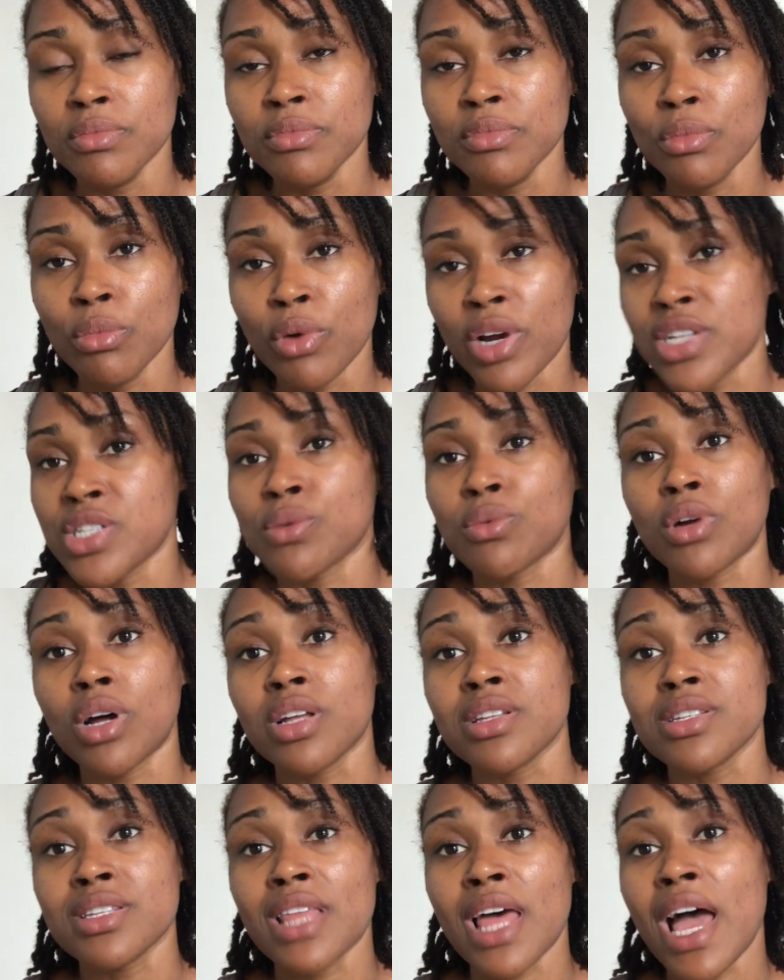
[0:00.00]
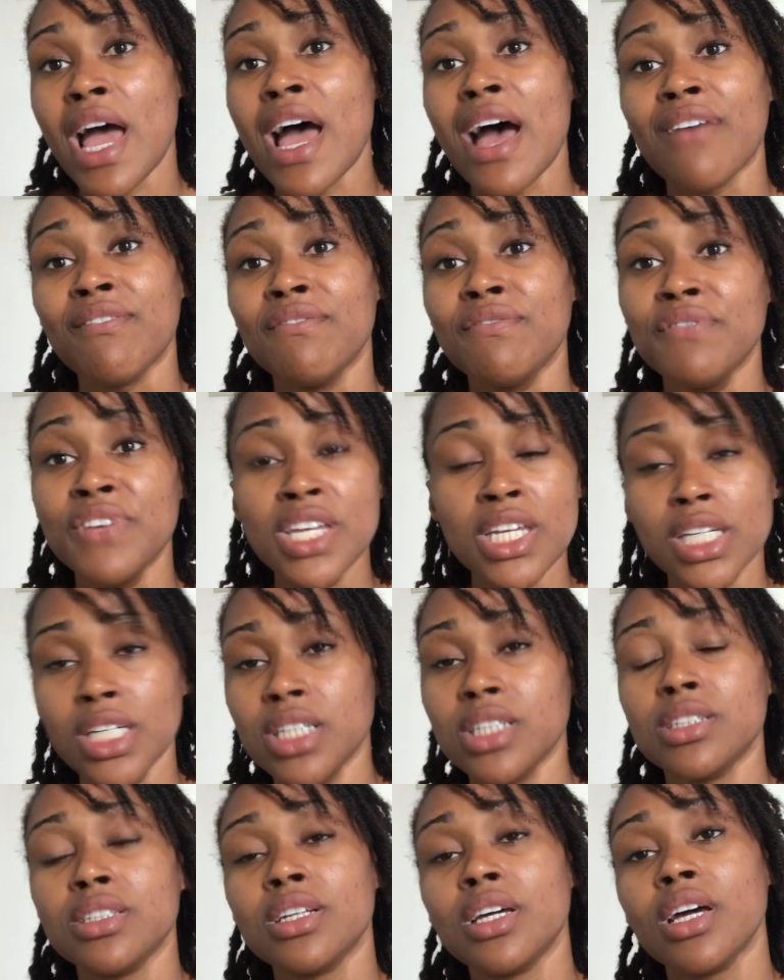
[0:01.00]
restaurants that have
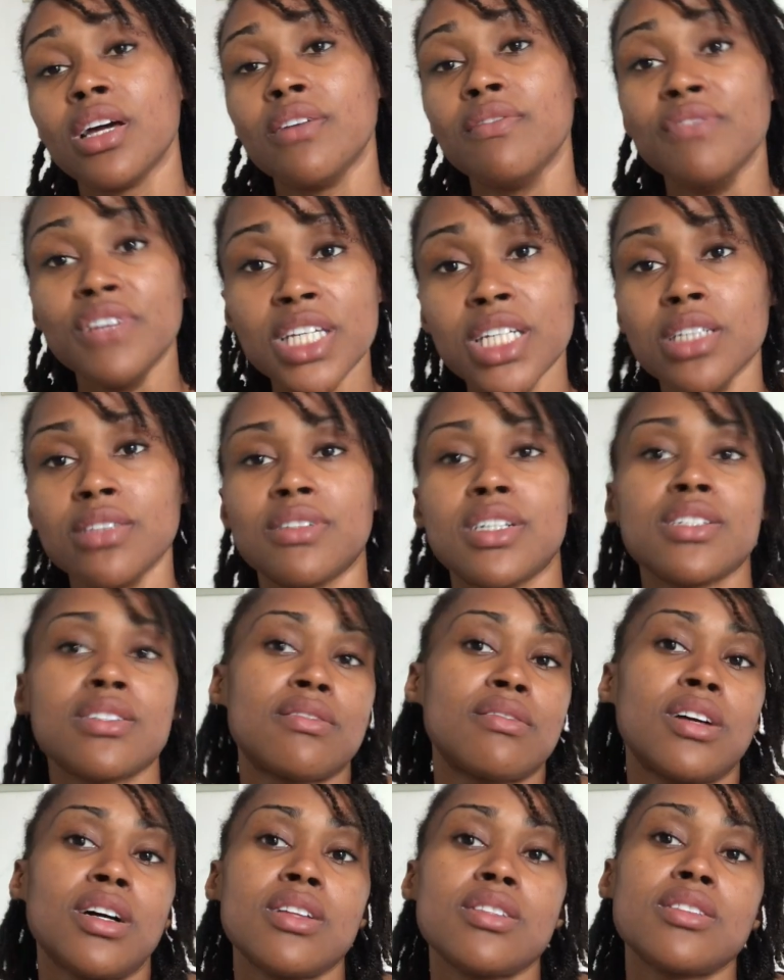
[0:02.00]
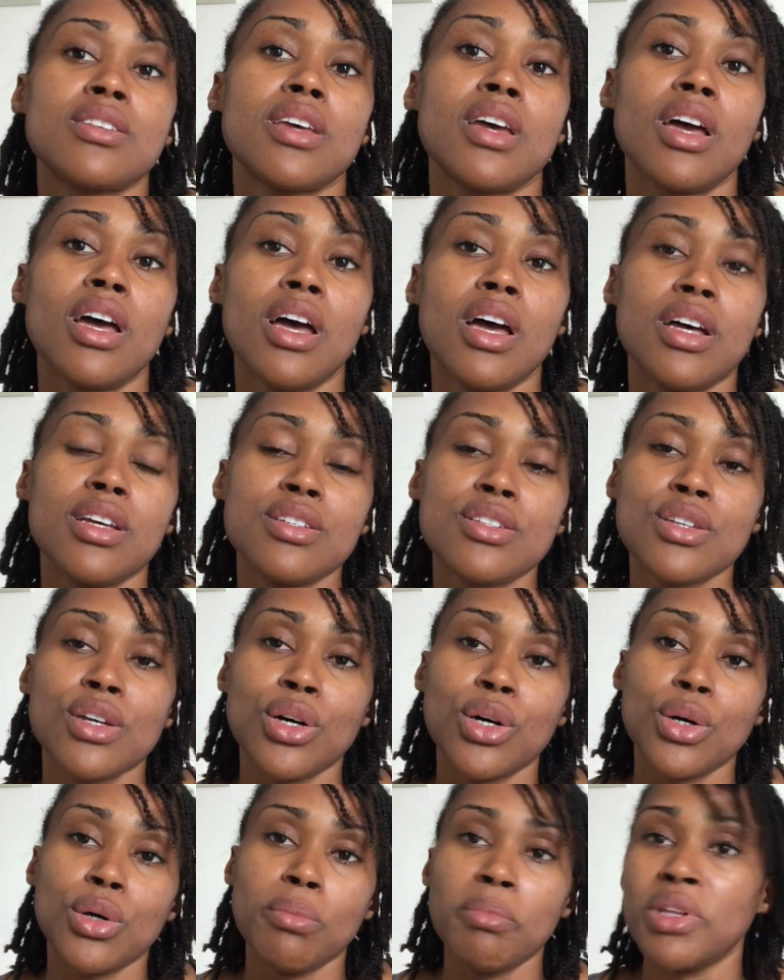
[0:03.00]
vegan restaurants.
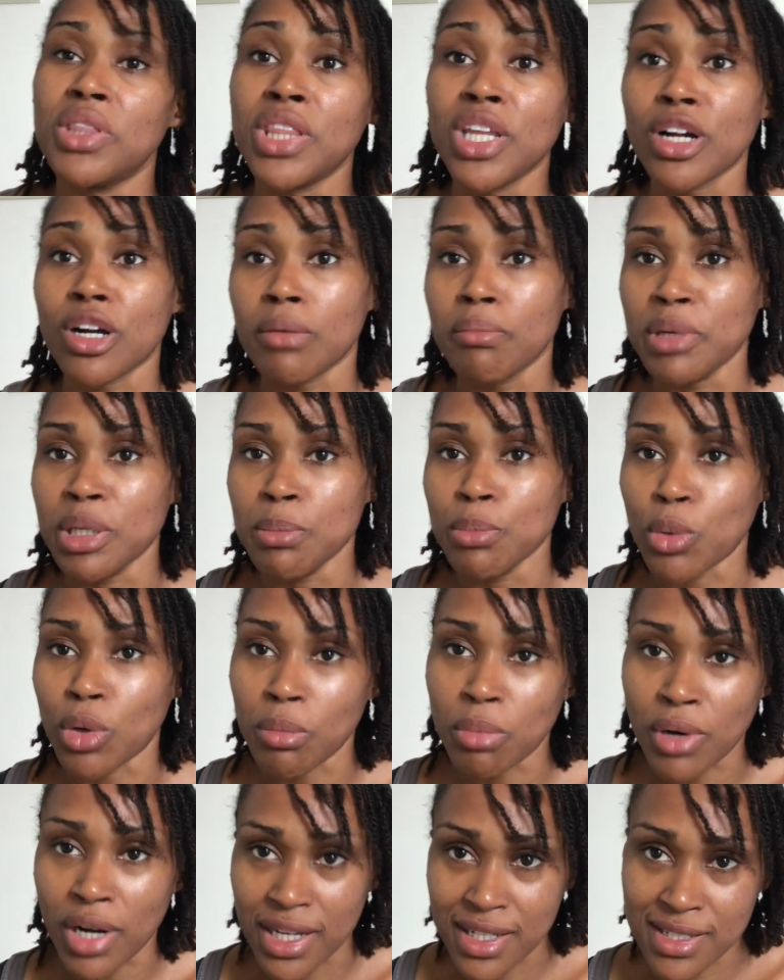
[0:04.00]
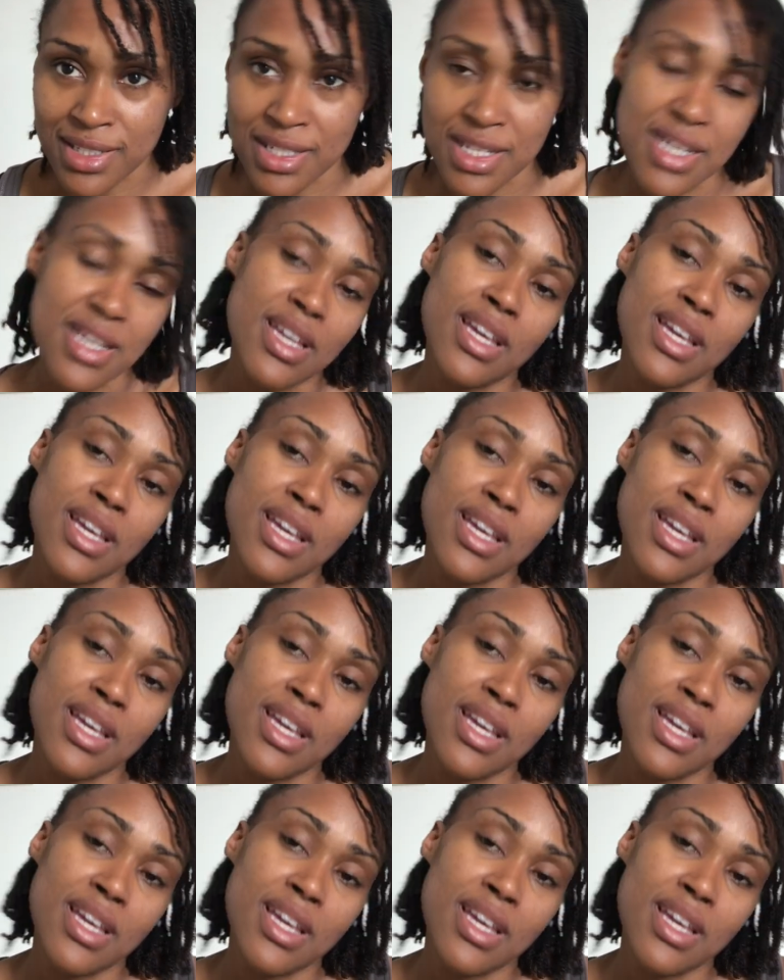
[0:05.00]
So, but they're a bit more pricey.